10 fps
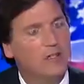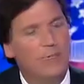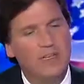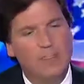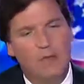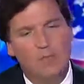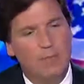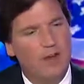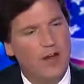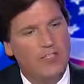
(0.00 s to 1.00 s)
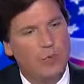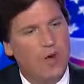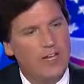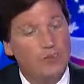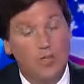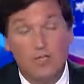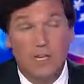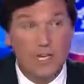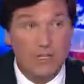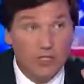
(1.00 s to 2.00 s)
And there have been some Democrats, wise ones,
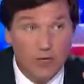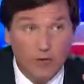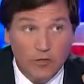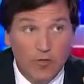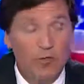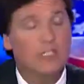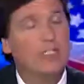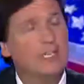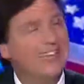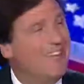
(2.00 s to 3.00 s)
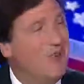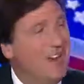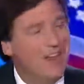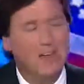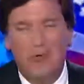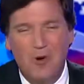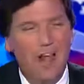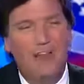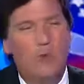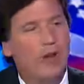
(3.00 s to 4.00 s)
in sotto voce voices saying, you know what, we're
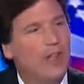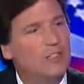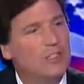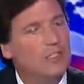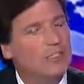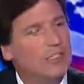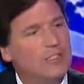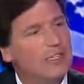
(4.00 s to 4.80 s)
not going to win elections on this because